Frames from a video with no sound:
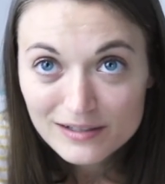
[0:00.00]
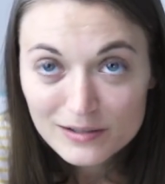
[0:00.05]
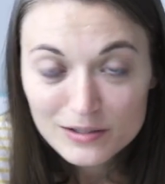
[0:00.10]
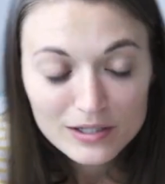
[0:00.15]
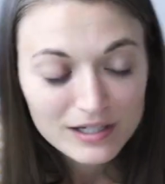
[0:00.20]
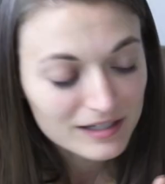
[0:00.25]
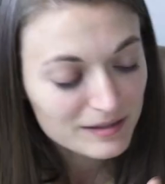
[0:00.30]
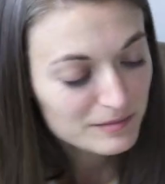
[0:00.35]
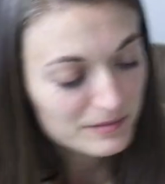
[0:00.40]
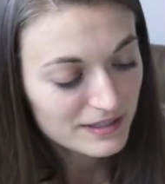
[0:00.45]

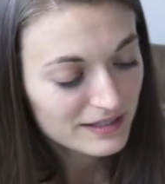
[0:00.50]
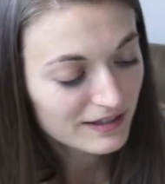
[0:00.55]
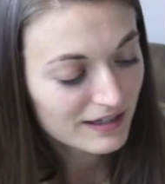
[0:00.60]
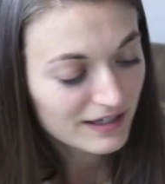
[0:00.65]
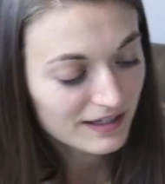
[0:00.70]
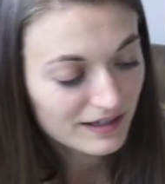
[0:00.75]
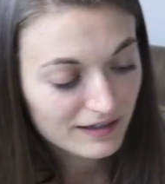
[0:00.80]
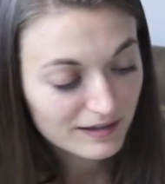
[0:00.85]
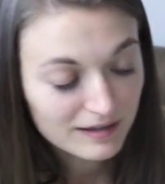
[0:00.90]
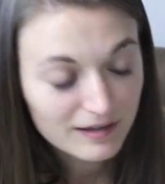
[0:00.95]
You gotta be
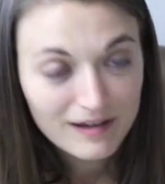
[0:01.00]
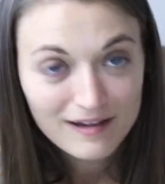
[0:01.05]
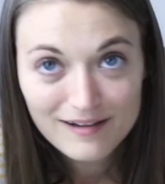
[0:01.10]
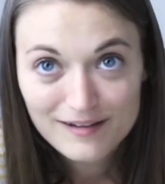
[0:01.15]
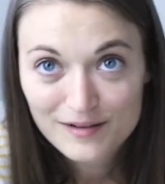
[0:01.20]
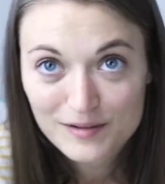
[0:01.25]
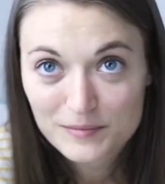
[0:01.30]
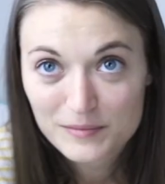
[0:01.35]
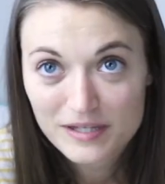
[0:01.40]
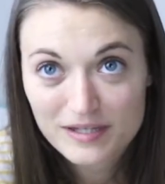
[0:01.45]
like
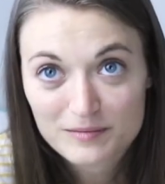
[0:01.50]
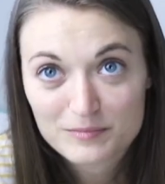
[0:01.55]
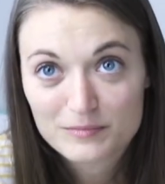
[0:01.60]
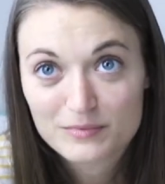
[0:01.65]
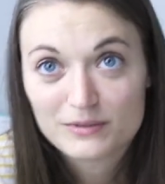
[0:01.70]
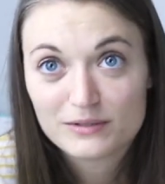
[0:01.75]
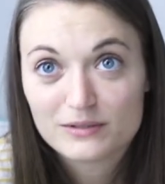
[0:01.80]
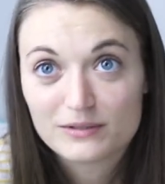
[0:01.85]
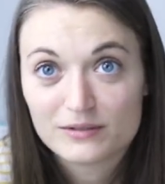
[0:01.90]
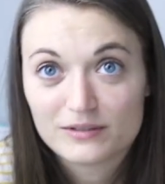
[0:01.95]
calm Make
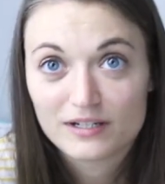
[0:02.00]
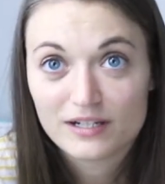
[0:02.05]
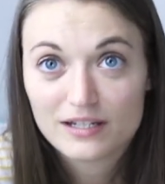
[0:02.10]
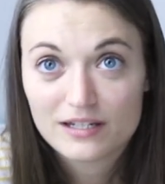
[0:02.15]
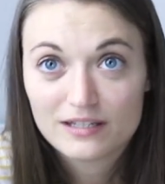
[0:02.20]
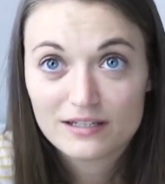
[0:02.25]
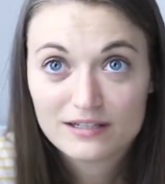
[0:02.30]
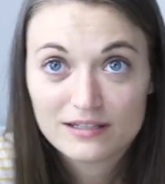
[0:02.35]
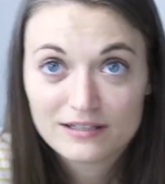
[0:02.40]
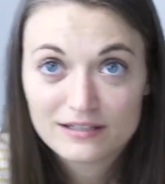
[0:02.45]
you
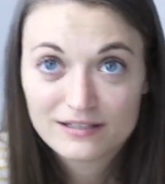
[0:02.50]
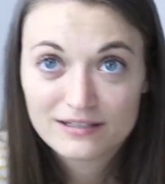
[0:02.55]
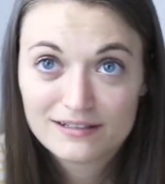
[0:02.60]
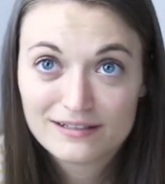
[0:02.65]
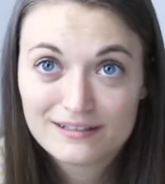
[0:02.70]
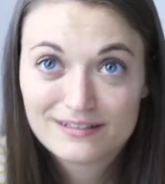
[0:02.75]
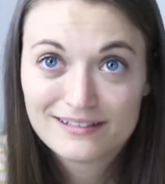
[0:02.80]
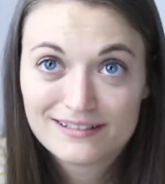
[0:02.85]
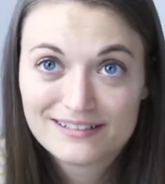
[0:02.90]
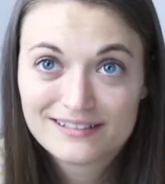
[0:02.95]
invigorated
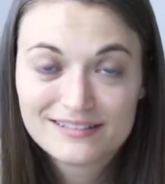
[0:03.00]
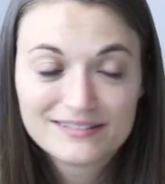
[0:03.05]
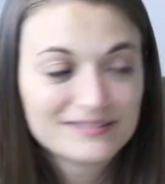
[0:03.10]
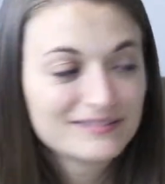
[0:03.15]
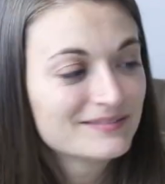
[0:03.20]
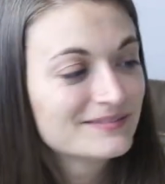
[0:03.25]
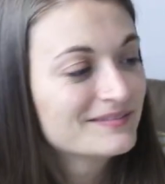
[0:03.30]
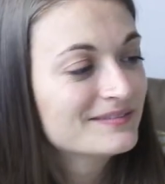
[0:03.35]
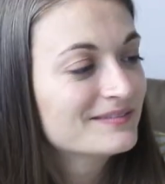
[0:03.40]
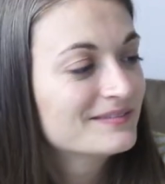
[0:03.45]
and full of
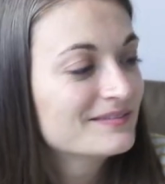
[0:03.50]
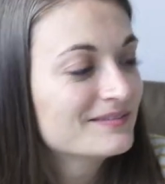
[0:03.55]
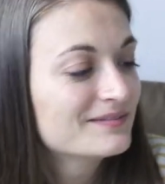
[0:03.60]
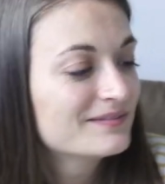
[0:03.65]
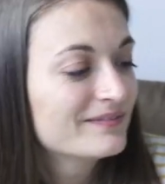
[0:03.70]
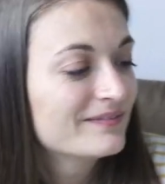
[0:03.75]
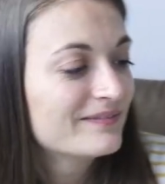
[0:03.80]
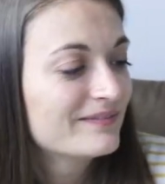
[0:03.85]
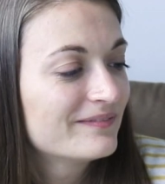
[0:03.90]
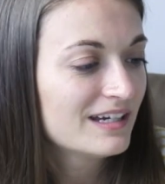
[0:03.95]
life.
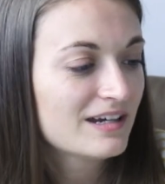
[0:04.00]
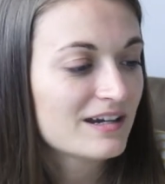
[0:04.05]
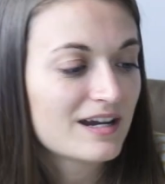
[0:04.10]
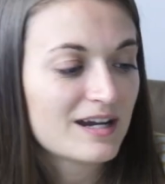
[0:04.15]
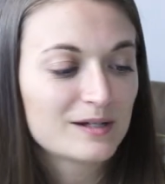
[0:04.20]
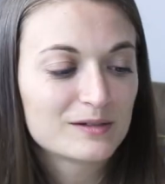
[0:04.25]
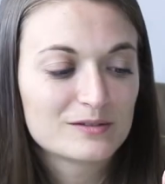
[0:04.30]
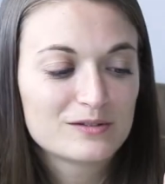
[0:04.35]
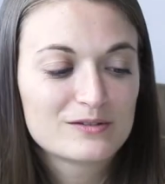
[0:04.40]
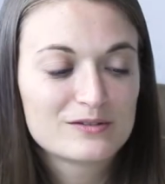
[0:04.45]

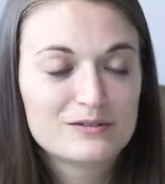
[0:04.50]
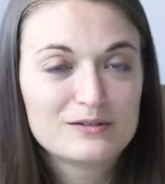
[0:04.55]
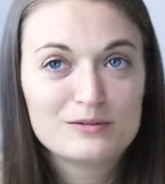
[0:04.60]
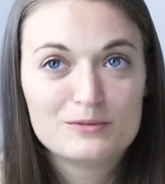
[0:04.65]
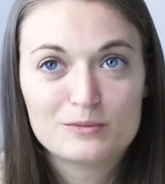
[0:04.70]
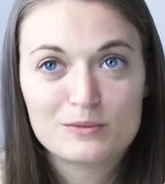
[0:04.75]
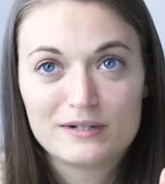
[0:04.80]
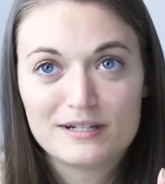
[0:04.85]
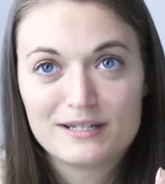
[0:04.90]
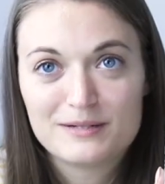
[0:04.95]
I'll just do
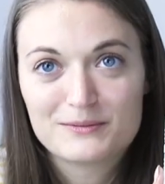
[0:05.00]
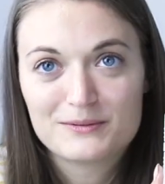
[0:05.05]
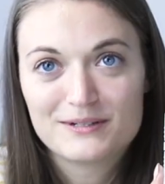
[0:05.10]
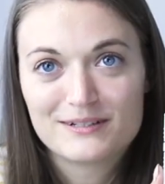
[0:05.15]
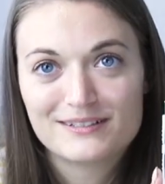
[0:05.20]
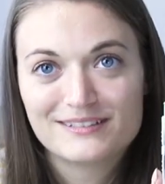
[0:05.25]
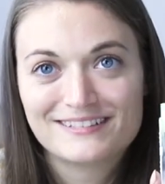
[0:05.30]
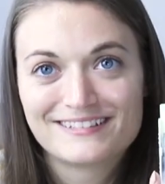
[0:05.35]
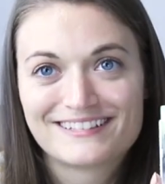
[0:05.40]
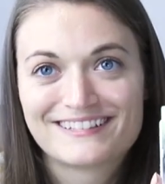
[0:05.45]
white
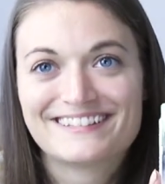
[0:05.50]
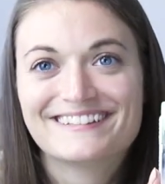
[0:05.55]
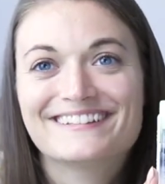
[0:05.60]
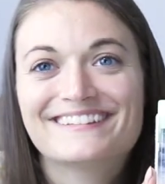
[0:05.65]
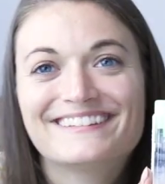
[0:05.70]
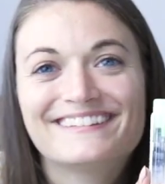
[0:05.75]
walls.